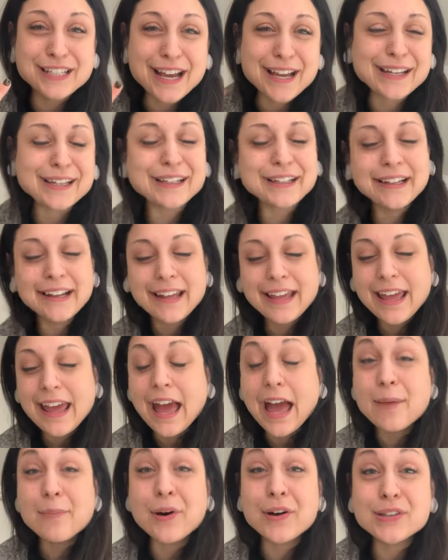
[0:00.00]
tired.
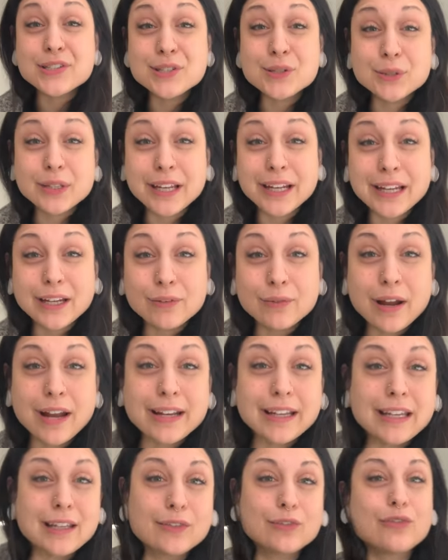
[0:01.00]
I'm also getting
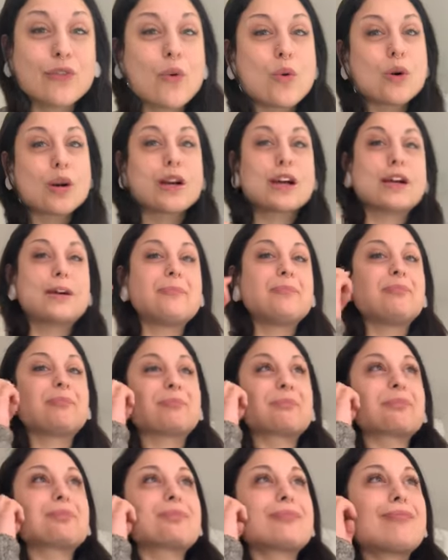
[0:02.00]
ready
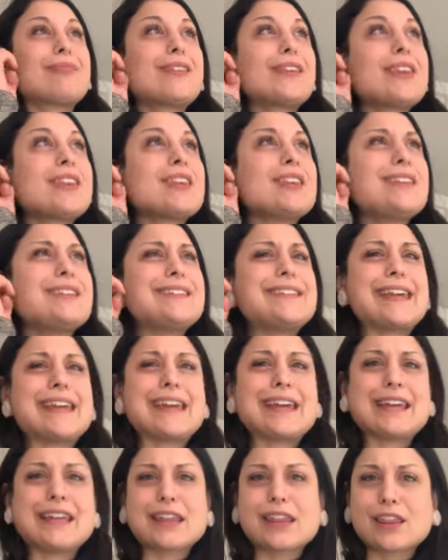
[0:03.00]
for
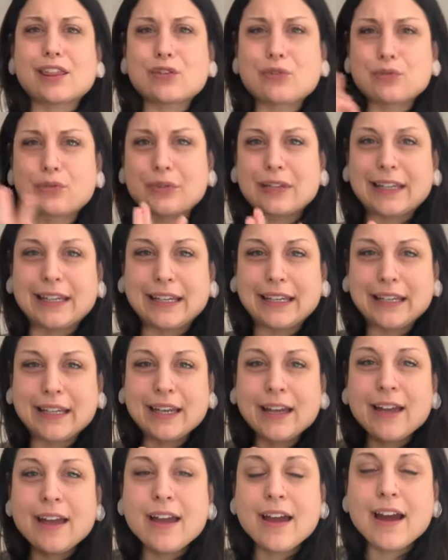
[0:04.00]
day
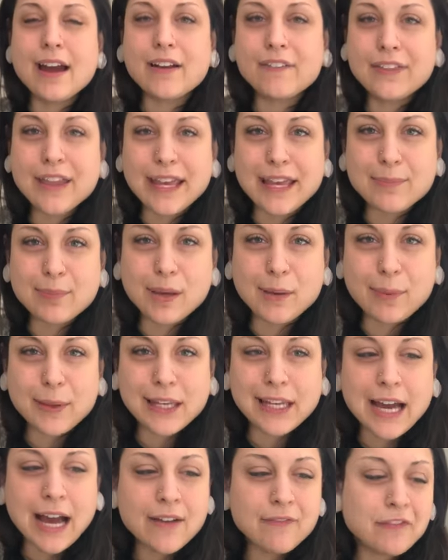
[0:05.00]
three of the
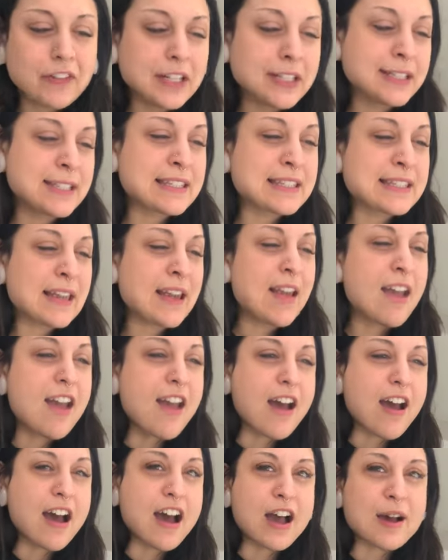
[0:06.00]
APP conference.
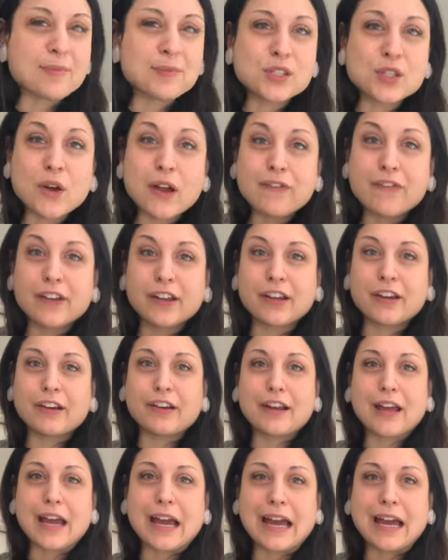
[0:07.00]
Um, so I
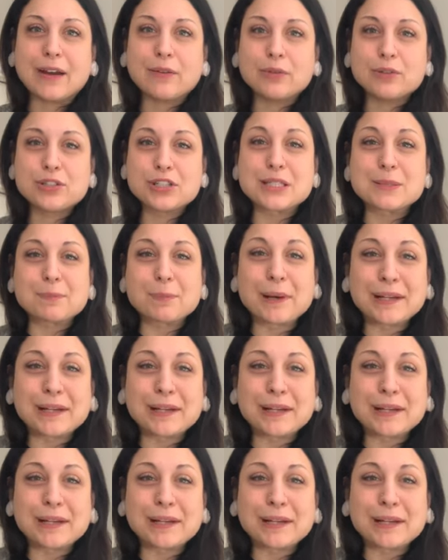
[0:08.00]
figured I would just